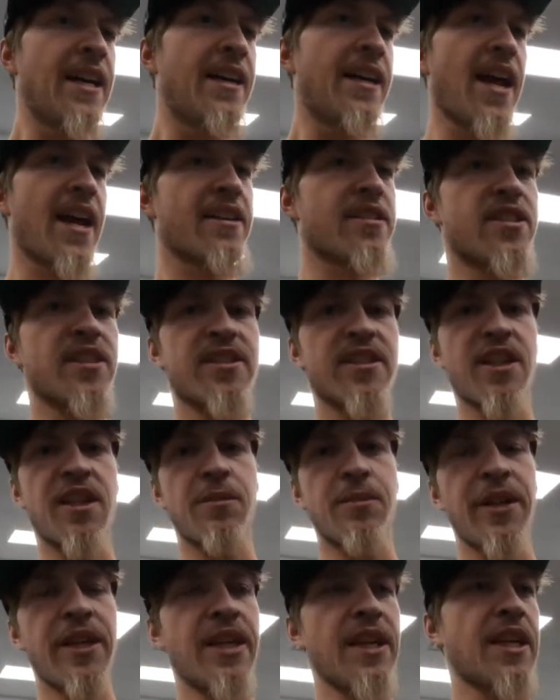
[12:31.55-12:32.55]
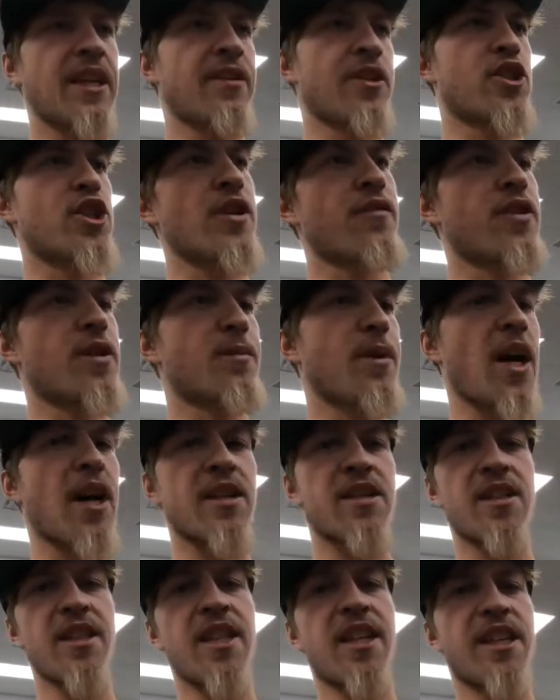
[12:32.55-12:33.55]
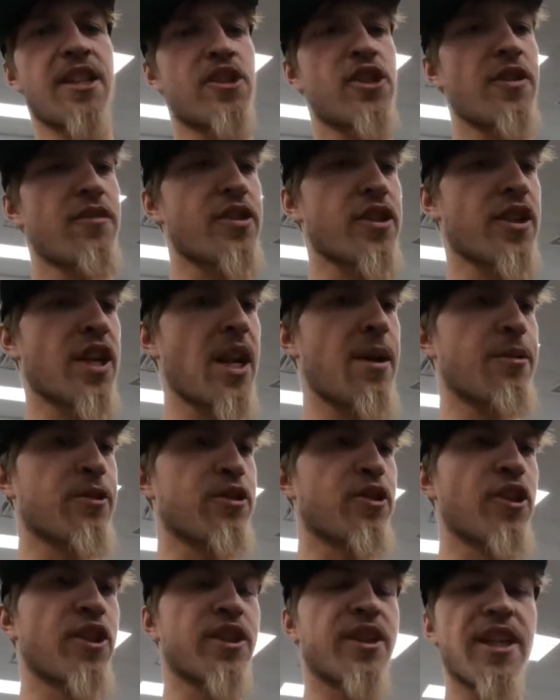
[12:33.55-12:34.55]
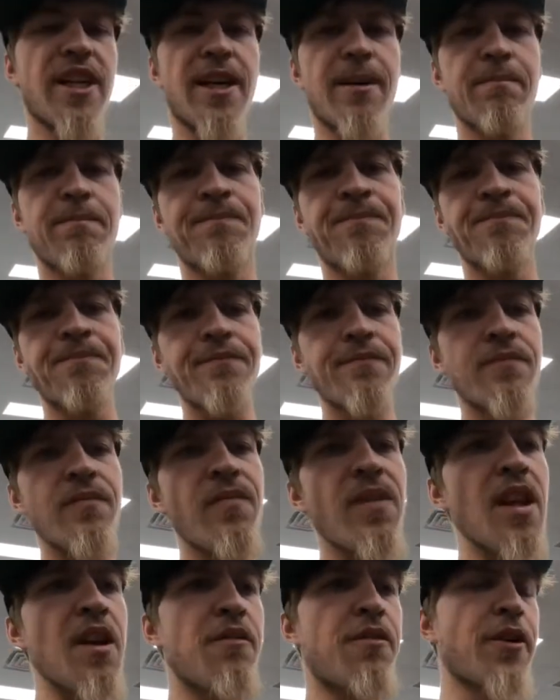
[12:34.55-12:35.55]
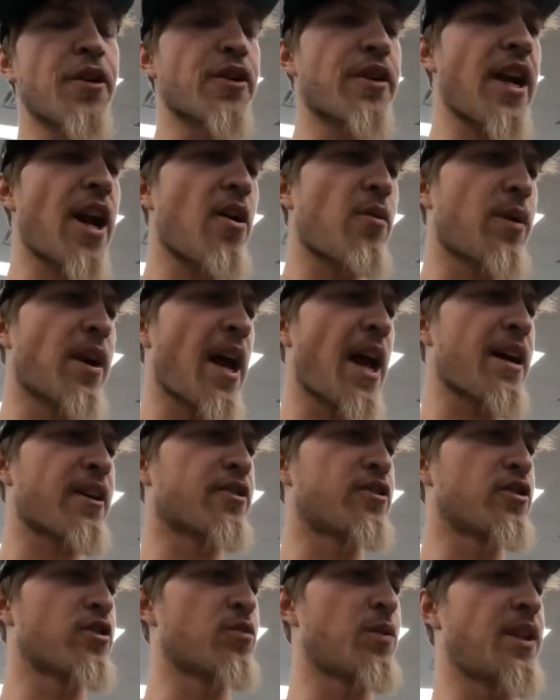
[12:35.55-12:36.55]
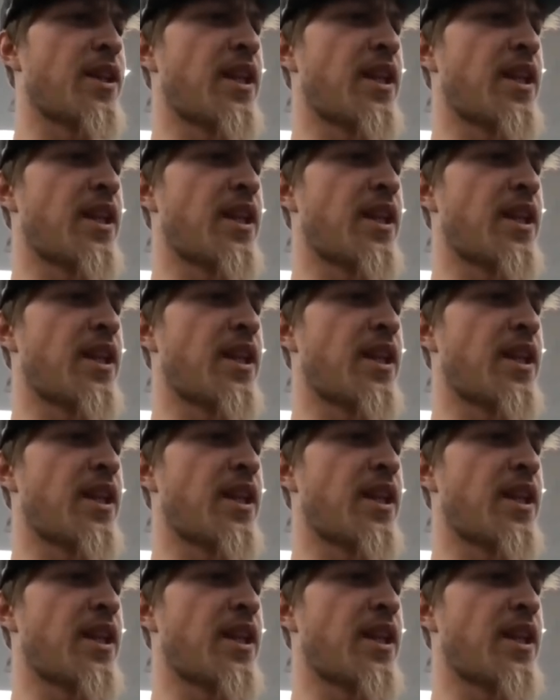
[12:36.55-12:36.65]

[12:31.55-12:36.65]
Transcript: Next is gonna be getting the shifter box in it, shifter cables hooked up, figuring out what axles we